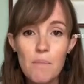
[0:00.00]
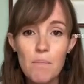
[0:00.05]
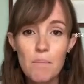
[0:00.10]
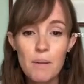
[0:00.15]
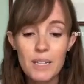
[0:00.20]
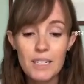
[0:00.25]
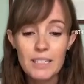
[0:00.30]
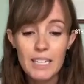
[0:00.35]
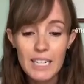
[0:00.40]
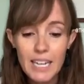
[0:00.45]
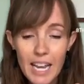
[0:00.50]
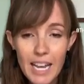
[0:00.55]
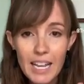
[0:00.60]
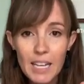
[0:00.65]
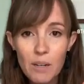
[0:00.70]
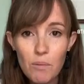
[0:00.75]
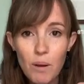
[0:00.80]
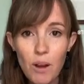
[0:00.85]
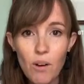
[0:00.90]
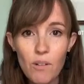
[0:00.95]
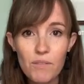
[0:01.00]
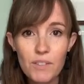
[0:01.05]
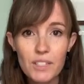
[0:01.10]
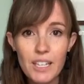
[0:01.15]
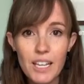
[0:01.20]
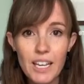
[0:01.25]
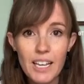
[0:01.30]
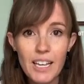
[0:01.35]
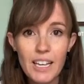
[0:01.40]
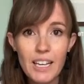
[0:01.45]
But today we're
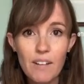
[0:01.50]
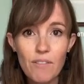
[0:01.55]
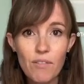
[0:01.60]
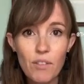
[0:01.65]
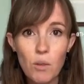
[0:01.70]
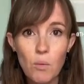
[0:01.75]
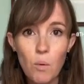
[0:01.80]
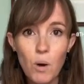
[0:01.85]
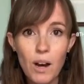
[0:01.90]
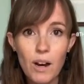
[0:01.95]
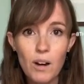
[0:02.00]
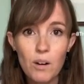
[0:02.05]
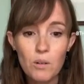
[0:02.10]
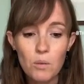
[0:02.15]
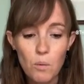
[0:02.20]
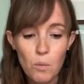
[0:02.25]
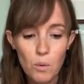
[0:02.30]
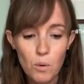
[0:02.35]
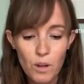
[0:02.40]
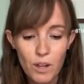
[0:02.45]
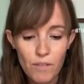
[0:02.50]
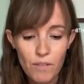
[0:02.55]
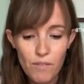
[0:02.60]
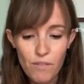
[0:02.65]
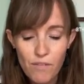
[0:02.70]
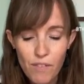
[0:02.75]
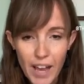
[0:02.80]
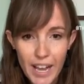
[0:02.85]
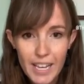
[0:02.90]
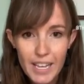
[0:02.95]
obviously here for the Wild Walk of
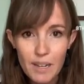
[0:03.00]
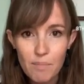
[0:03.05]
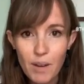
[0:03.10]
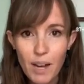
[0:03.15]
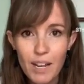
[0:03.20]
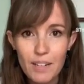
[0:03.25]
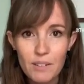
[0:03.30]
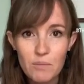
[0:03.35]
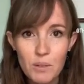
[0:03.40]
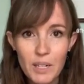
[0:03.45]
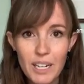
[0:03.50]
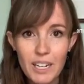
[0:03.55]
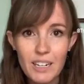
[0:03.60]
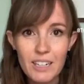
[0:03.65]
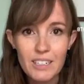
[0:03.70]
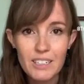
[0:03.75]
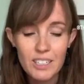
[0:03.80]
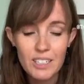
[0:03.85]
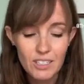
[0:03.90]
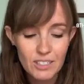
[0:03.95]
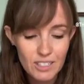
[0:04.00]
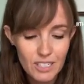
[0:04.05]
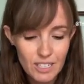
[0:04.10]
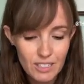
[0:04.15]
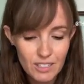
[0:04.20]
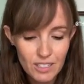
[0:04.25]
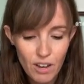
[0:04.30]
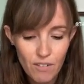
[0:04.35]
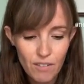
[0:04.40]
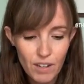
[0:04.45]
Fame, and we're going to just
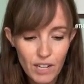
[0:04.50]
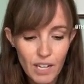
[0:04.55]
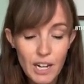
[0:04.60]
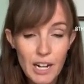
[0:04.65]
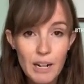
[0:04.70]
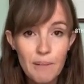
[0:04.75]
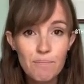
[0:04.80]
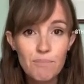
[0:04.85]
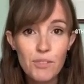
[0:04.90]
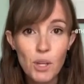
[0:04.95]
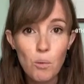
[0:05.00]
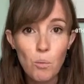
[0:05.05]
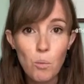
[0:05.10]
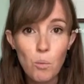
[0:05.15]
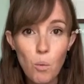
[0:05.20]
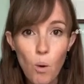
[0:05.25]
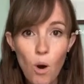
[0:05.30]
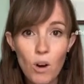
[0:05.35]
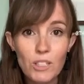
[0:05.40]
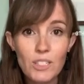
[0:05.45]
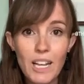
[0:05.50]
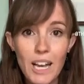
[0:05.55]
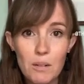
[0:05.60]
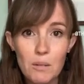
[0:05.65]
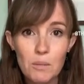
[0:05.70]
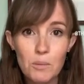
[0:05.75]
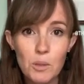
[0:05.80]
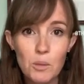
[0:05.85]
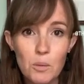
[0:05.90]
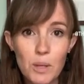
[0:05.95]
discover what
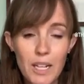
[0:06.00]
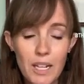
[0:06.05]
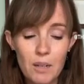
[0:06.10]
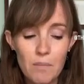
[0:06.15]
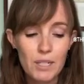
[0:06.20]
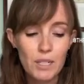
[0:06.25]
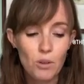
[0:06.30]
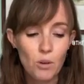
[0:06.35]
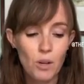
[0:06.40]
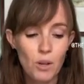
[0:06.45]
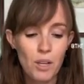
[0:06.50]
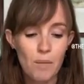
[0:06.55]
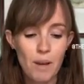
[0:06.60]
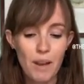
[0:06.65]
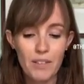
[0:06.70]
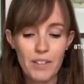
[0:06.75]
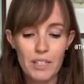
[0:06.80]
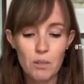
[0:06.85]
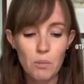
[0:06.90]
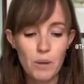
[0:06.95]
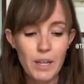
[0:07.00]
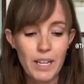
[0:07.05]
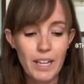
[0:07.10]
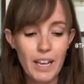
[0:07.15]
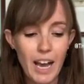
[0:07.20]
animal we're going to be talking about this week.